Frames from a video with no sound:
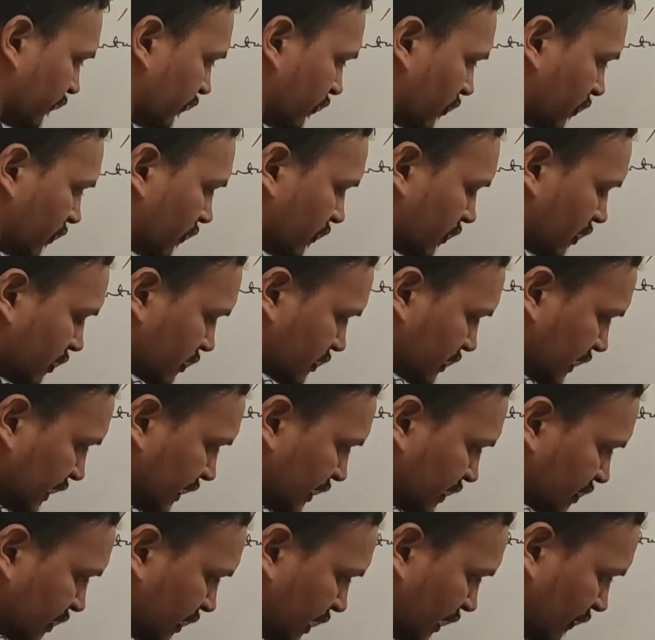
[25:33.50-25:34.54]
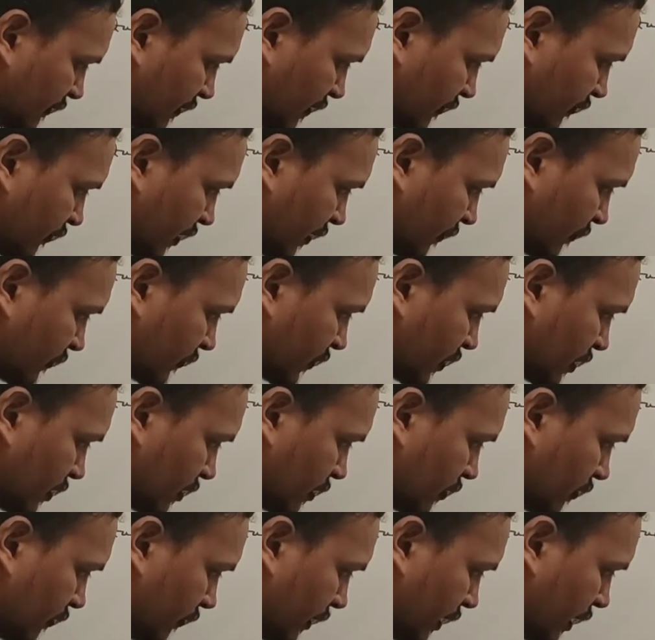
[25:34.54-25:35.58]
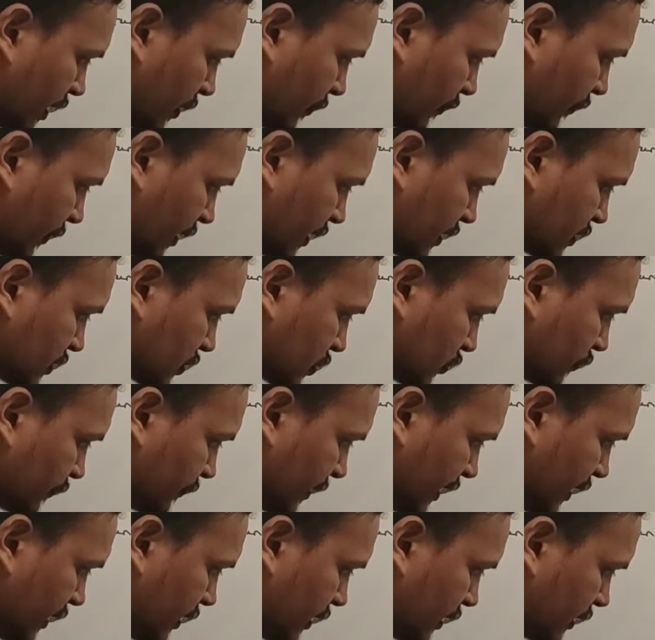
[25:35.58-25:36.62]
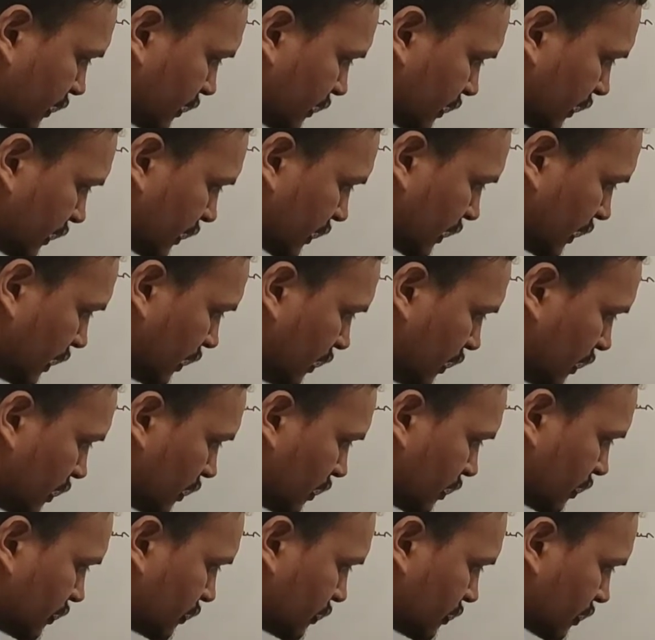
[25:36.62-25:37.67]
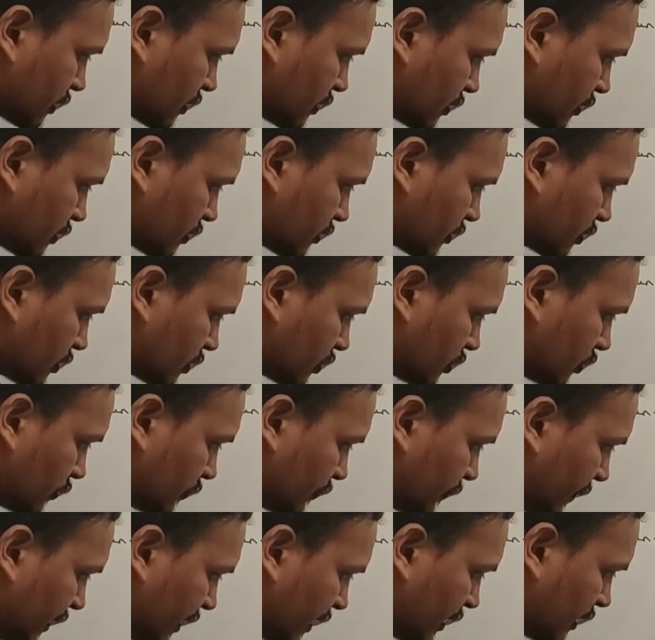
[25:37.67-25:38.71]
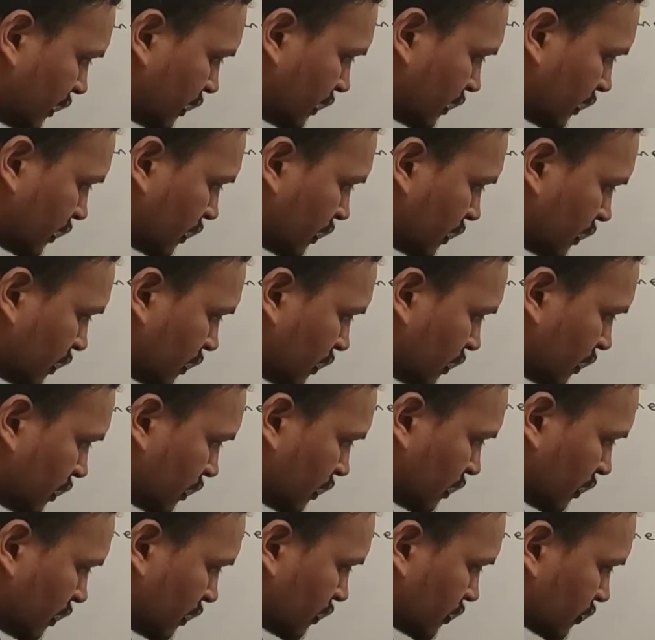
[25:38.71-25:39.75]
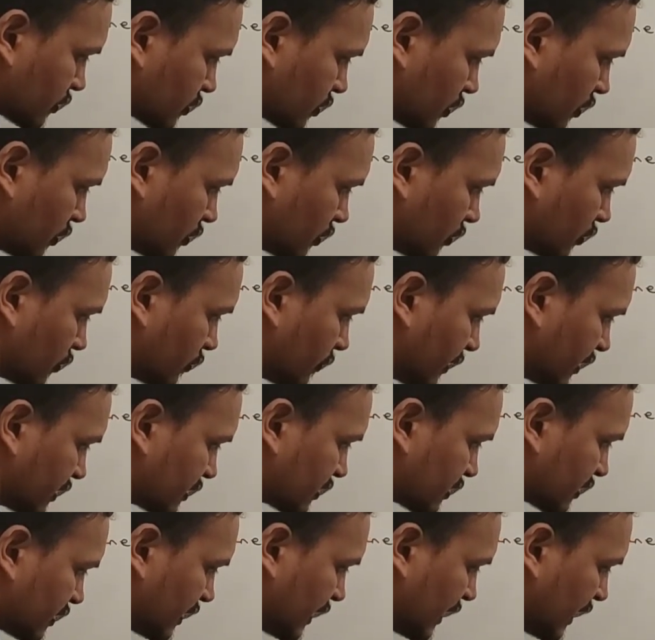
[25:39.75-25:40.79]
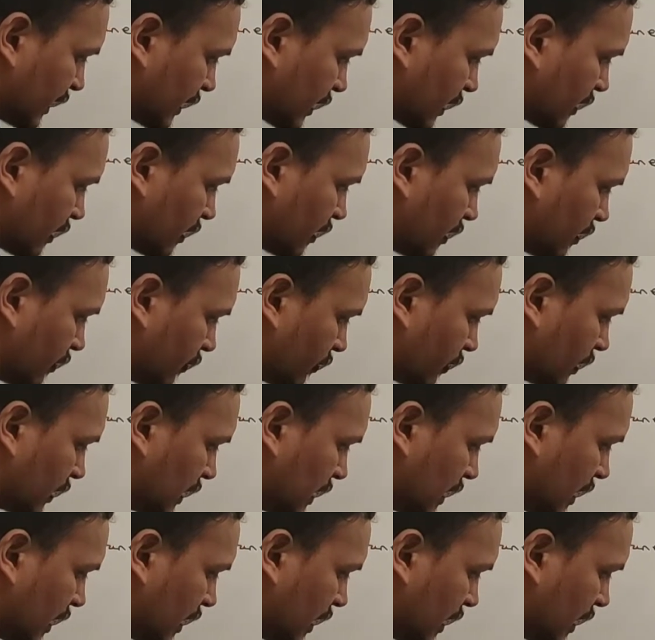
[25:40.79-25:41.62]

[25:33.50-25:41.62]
full sinusoidal waveform, 1 upon 2 pi integral 0 to 2 pi. So you must take only